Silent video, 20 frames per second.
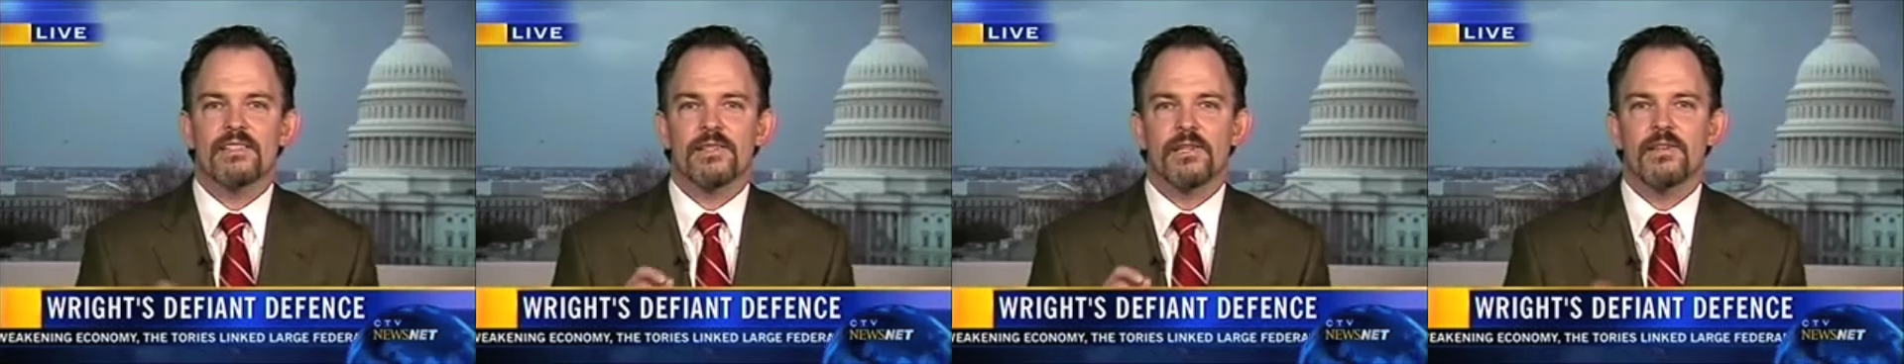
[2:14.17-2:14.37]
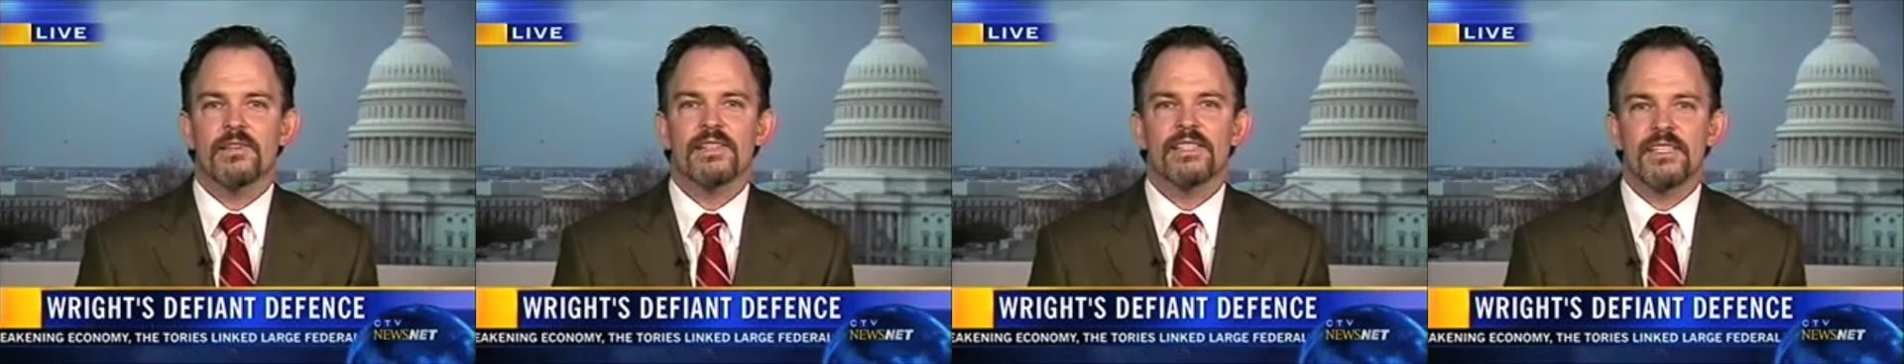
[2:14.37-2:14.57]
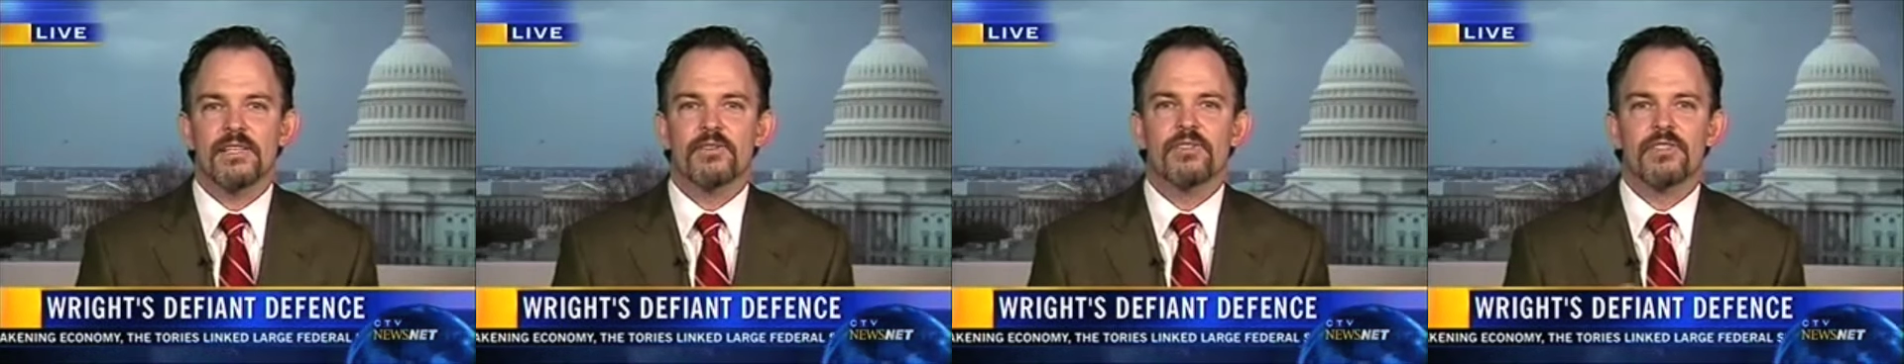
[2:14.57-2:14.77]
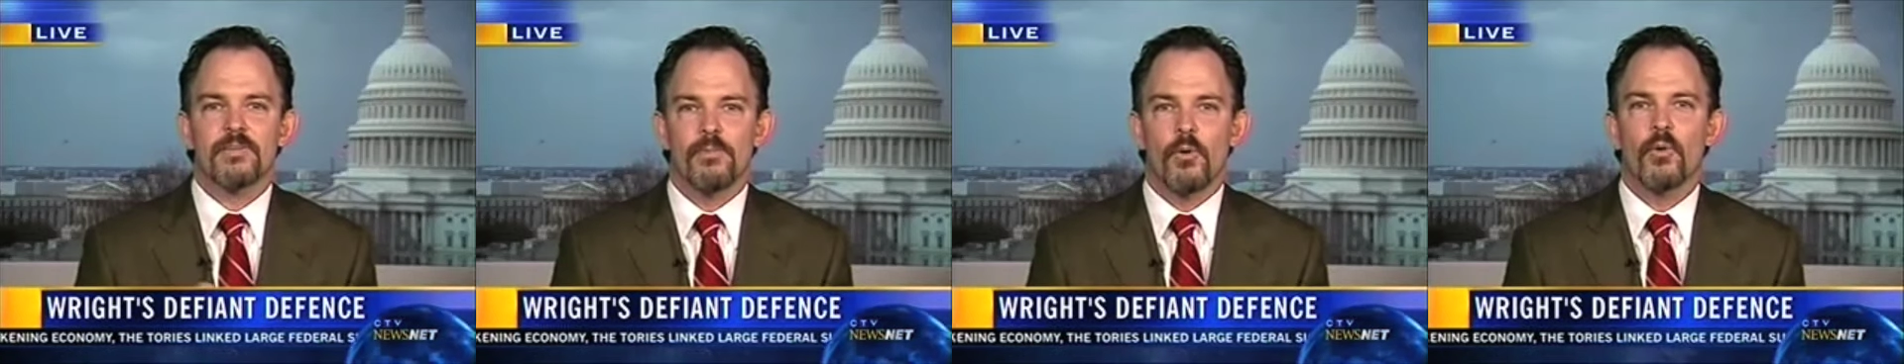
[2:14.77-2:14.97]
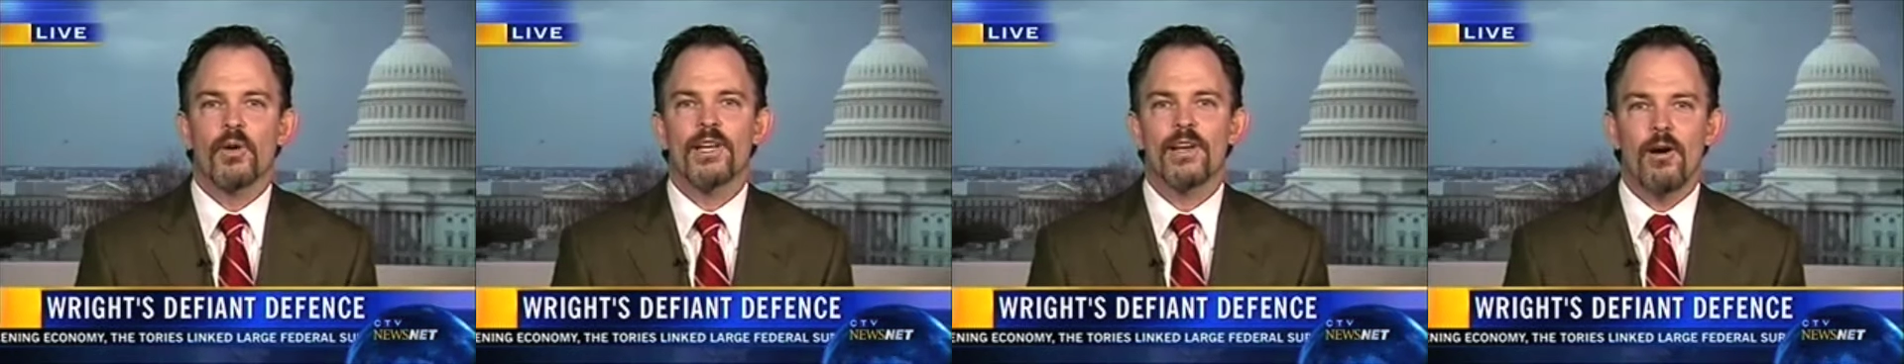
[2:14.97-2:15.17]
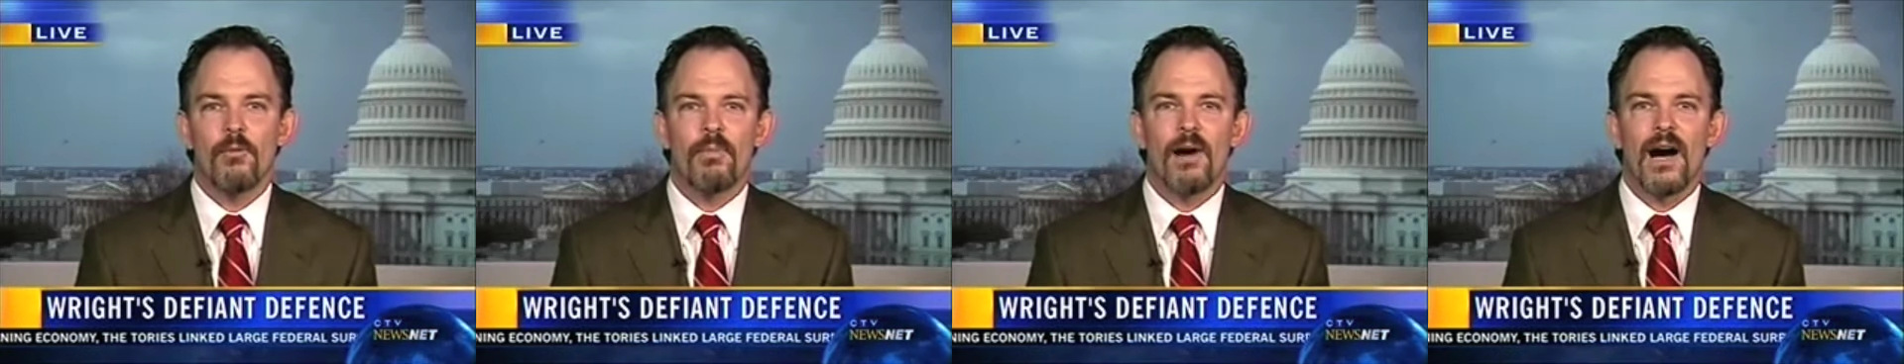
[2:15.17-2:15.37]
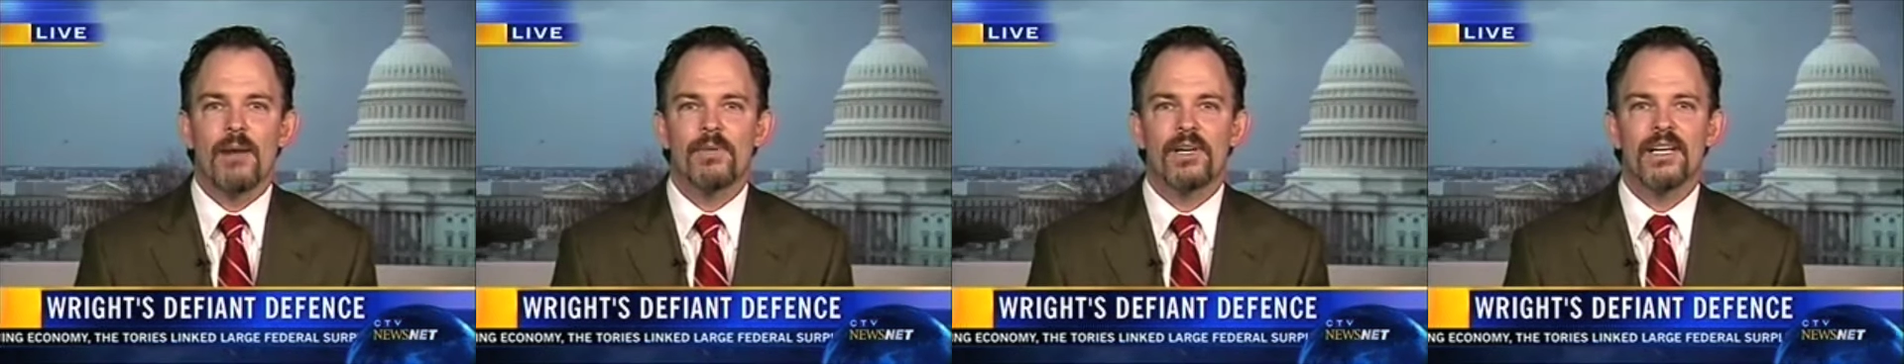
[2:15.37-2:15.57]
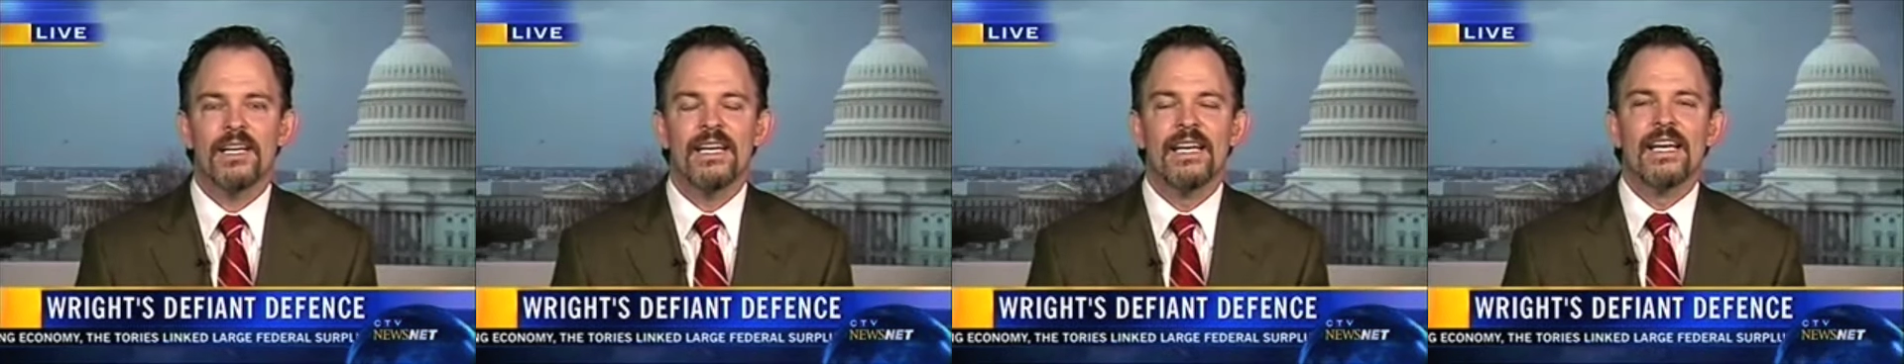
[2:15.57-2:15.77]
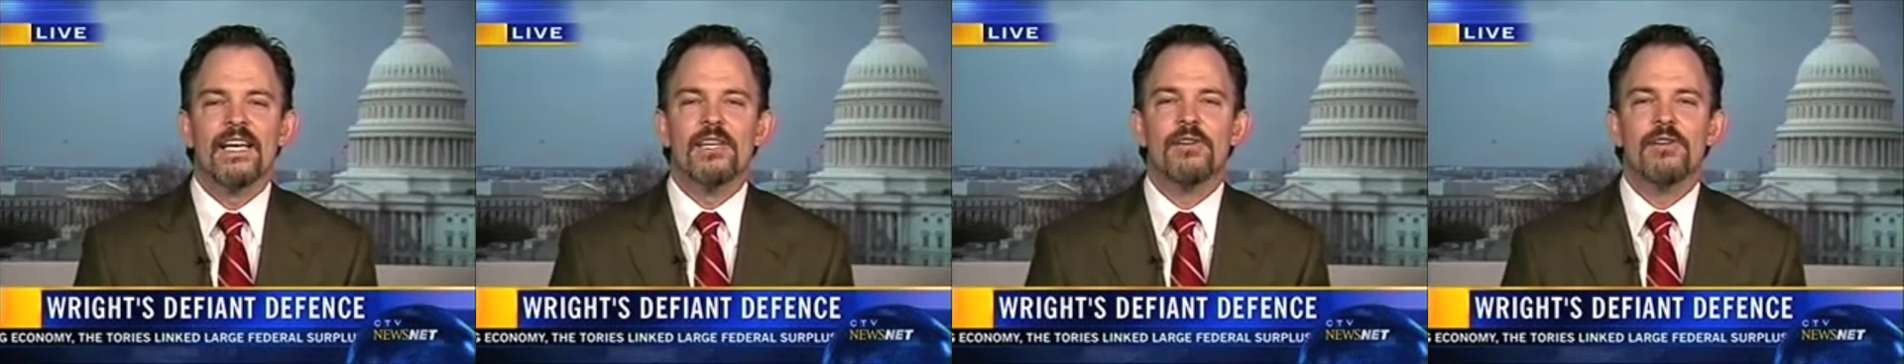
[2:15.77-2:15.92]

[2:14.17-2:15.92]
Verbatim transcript: clearly still supporting Obama.